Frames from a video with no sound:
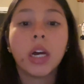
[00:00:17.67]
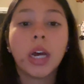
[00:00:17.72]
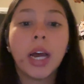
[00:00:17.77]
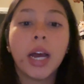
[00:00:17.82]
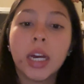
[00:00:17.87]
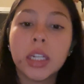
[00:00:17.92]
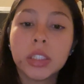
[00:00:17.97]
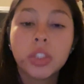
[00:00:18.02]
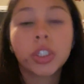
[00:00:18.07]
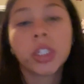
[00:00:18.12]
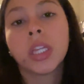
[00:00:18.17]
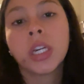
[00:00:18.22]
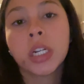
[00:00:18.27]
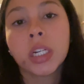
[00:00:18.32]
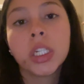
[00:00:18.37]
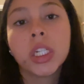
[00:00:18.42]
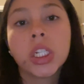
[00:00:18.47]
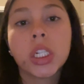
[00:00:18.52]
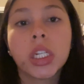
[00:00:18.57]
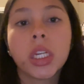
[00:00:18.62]
As strength and
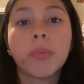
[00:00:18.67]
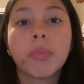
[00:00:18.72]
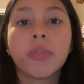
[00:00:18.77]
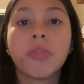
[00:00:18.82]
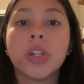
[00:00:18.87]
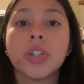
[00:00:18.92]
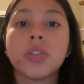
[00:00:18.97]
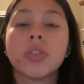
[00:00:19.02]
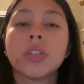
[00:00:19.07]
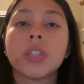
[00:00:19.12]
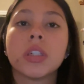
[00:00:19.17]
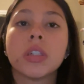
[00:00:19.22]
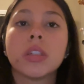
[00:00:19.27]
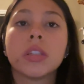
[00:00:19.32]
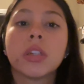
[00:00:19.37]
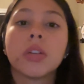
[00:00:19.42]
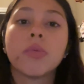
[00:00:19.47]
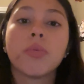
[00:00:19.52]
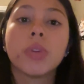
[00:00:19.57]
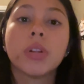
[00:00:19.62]
conditioning professionals, it
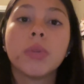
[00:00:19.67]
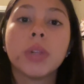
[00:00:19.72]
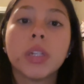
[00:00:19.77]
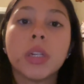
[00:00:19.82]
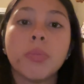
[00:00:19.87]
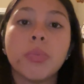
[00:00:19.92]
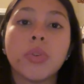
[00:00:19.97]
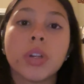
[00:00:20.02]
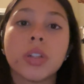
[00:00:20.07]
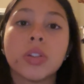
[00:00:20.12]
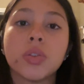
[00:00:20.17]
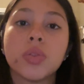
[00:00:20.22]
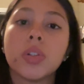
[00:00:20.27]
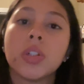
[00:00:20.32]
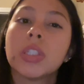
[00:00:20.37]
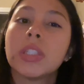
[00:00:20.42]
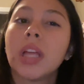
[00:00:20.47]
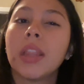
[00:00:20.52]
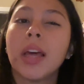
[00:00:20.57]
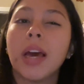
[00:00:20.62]
is really important to
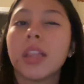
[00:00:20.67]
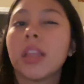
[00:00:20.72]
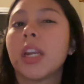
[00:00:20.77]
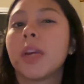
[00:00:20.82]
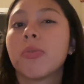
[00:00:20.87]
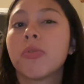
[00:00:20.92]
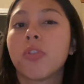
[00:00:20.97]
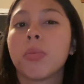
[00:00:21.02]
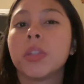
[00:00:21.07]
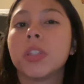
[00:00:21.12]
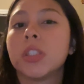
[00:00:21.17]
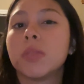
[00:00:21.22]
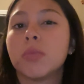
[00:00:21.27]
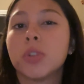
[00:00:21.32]
understand that athletic performance is